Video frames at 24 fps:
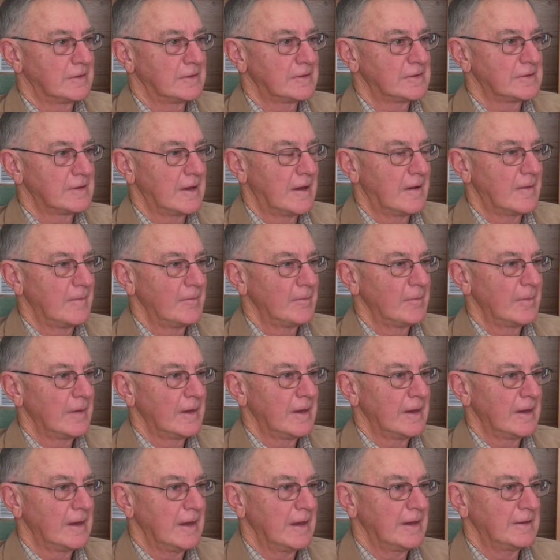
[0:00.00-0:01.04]
And so
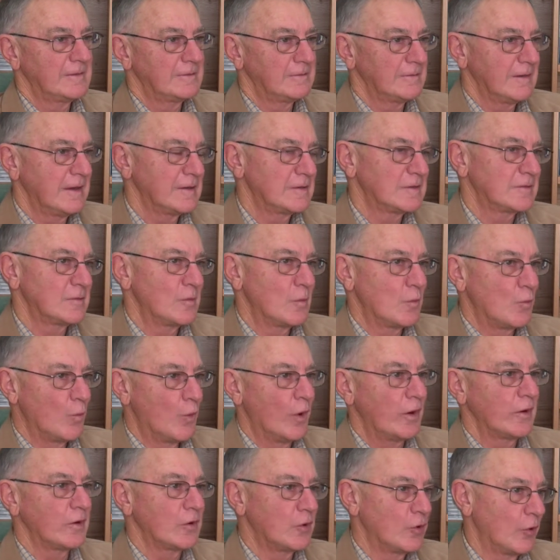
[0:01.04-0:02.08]
it's
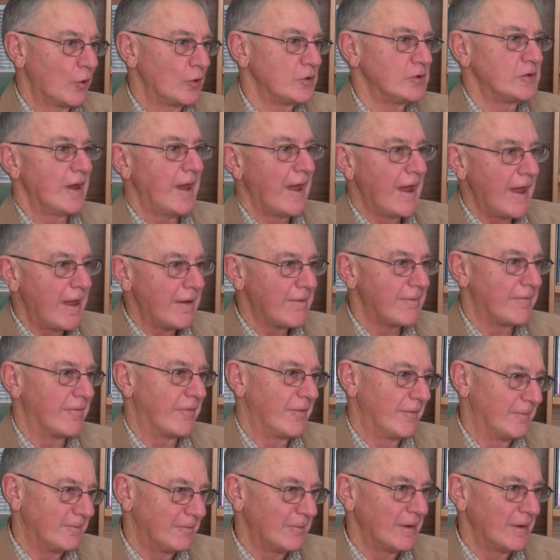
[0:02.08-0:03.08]
what God you have